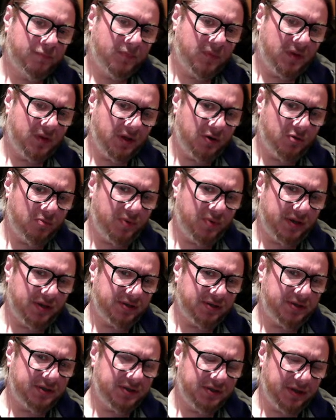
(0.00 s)
Then you play
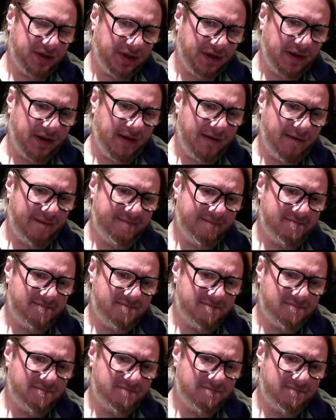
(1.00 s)
C.
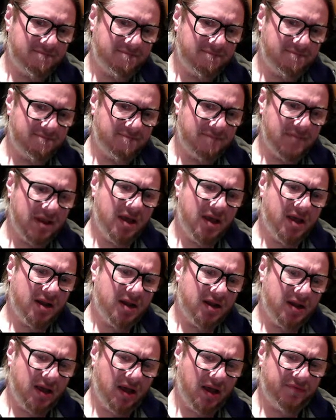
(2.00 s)

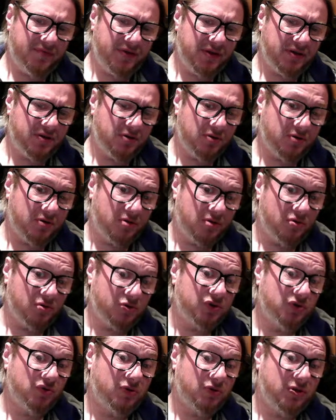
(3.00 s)
I think you could
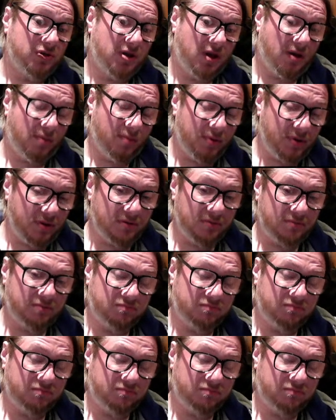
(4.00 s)
also double.